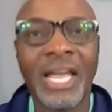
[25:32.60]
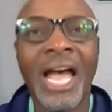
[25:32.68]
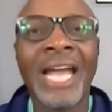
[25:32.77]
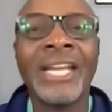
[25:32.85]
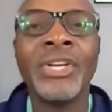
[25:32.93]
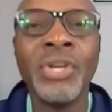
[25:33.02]

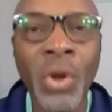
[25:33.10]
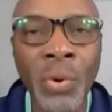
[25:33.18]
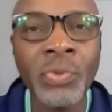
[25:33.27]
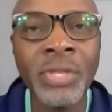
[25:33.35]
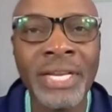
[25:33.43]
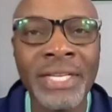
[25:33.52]
I
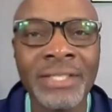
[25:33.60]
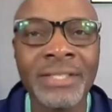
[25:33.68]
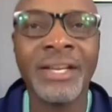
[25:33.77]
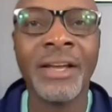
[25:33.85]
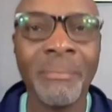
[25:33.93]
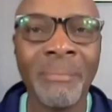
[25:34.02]
know this
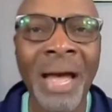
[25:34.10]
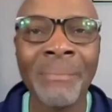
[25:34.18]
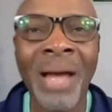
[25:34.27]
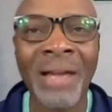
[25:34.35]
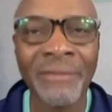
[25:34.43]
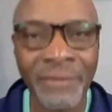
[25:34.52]
by
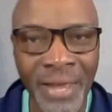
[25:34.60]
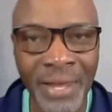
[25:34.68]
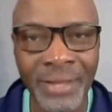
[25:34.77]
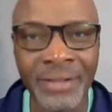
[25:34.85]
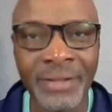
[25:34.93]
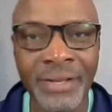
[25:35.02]
my
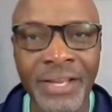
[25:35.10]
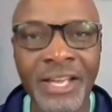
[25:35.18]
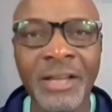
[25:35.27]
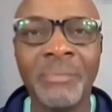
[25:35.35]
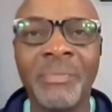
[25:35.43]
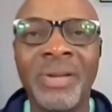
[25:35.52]
faith,
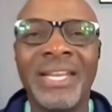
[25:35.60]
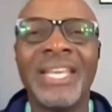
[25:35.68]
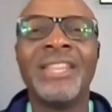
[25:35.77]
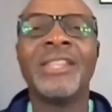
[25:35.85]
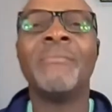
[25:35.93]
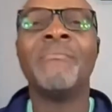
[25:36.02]
but
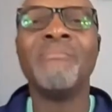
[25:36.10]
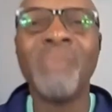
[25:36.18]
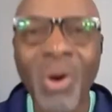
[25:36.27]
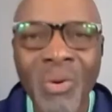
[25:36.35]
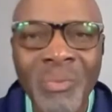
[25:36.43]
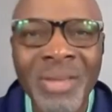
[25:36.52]
in the
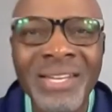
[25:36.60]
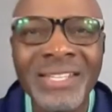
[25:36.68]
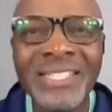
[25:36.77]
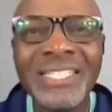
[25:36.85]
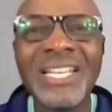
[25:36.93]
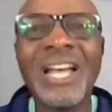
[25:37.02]

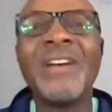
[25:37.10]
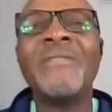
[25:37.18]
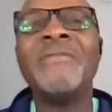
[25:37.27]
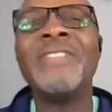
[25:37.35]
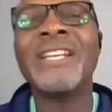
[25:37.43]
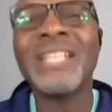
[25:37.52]
moment
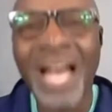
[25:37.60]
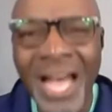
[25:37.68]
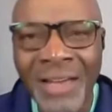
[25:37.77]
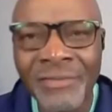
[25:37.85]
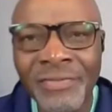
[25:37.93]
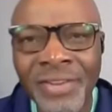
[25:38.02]
of the
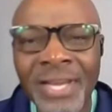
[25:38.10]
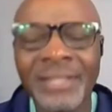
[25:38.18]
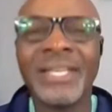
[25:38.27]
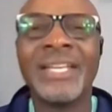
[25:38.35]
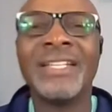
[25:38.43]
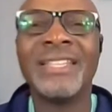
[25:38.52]

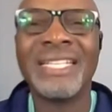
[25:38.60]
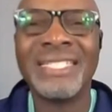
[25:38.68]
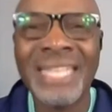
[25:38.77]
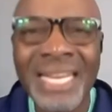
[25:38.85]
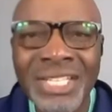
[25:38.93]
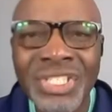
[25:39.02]
conflict, the
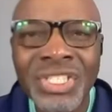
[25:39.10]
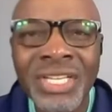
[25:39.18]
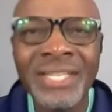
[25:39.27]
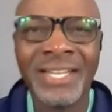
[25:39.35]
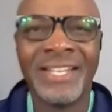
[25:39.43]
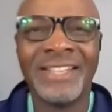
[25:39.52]

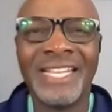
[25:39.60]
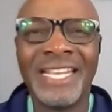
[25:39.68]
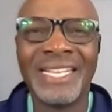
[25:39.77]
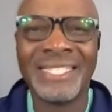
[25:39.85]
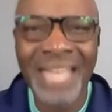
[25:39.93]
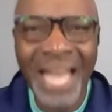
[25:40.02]
tension, the
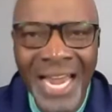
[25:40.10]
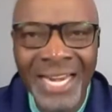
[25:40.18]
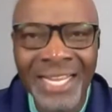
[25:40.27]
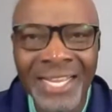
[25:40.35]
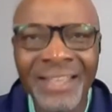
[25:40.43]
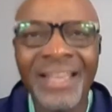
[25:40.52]

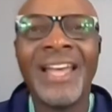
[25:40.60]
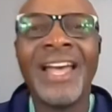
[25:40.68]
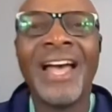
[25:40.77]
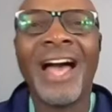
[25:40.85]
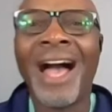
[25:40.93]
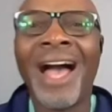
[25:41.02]
anxiety,
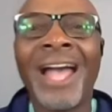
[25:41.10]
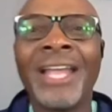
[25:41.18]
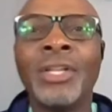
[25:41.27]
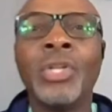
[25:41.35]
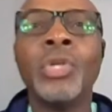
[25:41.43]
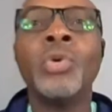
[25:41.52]
I
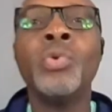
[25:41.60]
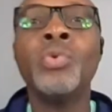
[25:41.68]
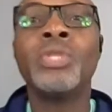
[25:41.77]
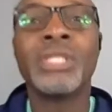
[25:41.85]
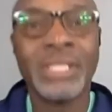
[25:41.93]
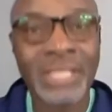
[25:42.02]

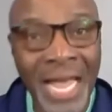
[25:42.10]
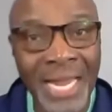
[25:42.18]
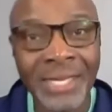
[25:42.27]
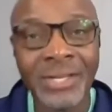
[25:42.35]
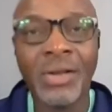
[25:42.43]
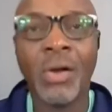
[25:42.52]
lose
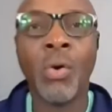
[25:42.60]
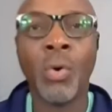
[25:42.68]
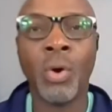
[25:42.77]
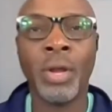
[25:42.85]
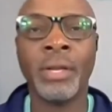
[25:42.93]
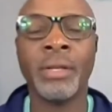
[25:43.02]
sight
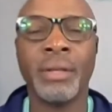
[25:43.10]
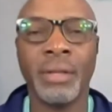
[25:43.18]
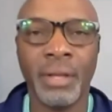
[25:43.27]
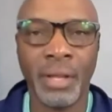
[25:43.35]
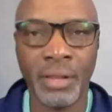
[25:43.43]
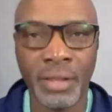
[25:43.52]
on
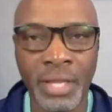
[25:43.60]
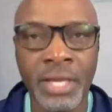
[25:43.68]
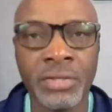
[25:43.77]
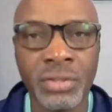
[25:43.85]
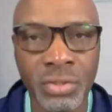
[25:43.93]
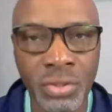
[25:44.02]

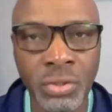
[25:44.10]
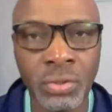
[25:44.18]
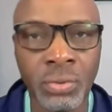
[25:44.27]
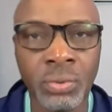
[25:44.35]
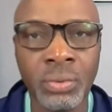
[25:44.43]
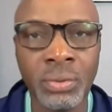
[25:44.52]
this
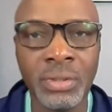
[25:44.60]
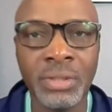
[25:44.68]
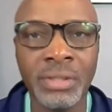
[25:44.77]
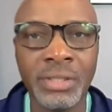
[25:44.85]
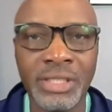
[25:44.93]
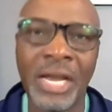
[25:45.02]
too
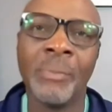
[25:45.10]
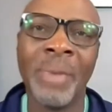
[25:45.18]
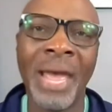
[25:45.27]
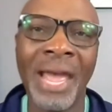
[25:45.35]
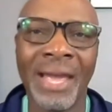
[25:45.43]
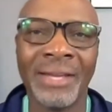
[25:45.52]
shall
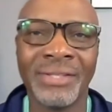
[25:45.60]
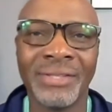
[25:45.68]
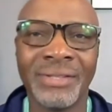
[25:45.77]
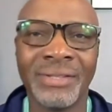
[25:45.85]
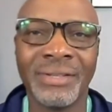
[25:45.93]
pass.